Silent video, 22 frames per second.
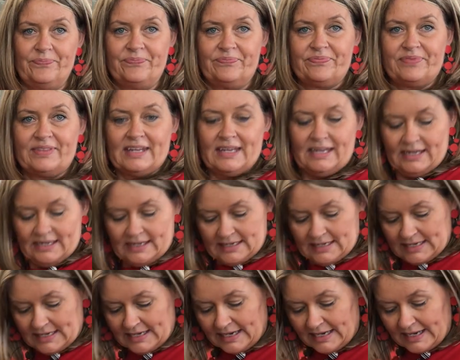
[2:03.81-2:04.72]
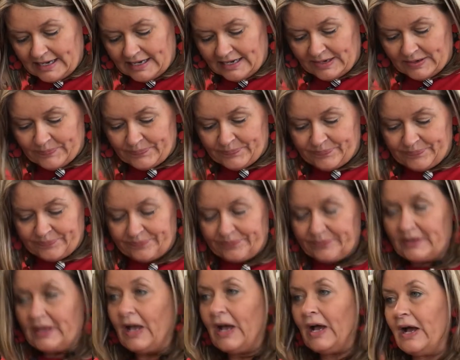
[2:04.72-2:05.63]
Right. right. Um,
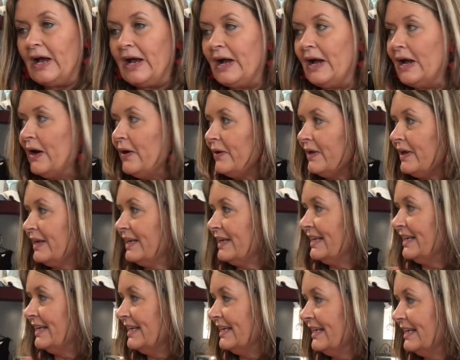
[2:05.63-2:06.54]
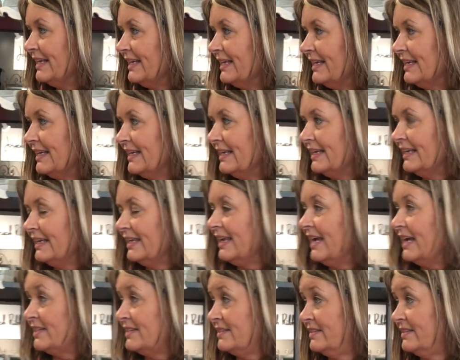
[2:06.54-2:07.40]
they oh. wash. Oh, I have to tell you this. Yes.